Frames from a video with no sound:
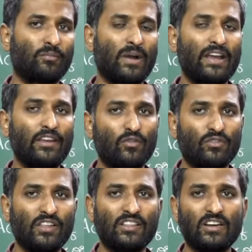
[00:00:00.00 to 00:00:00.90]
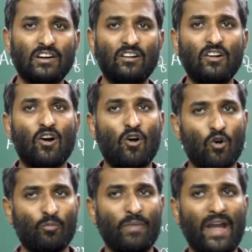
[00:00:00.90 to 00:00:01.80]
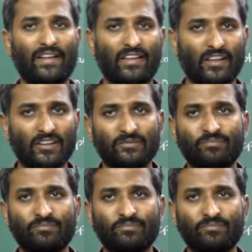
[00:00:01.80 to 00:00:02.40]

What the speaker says: by using the home banking.